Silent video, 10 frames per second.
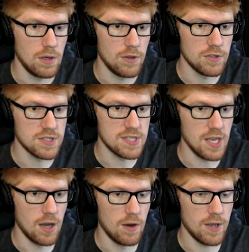There's a
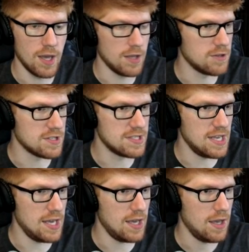Z. Okay, there's a
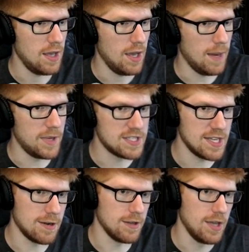Z. I'm
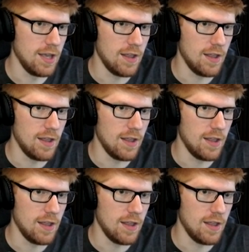unsettled.